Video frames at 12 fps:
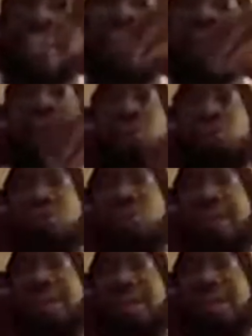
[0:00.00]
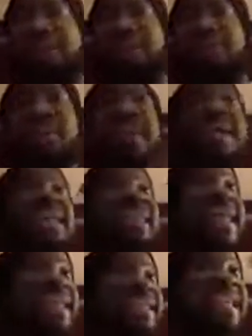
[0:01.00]
is also Ghana music.
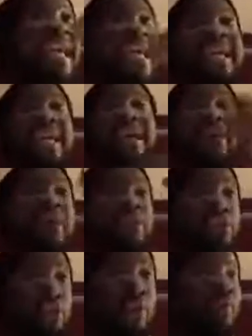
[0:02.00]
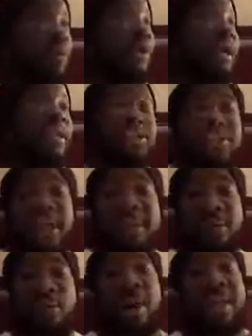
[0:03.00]
They take care. Stonebwoy and
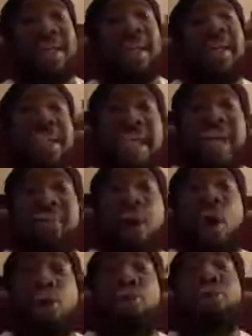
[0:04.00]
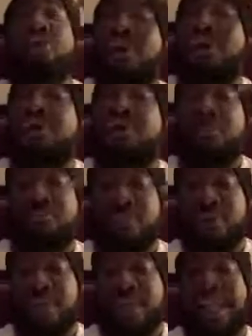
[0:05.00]
Shatta Wale, they've also
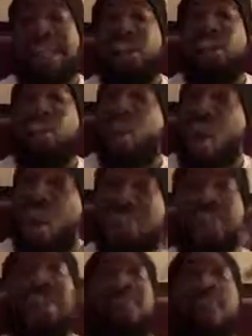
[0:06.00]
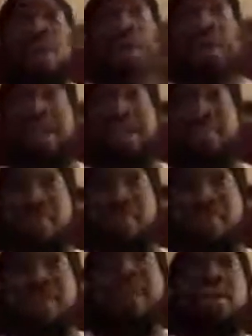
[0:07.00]
contributed a lot on Ghana
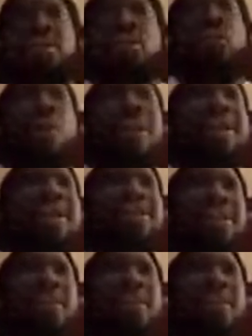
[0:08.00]
music. So what is the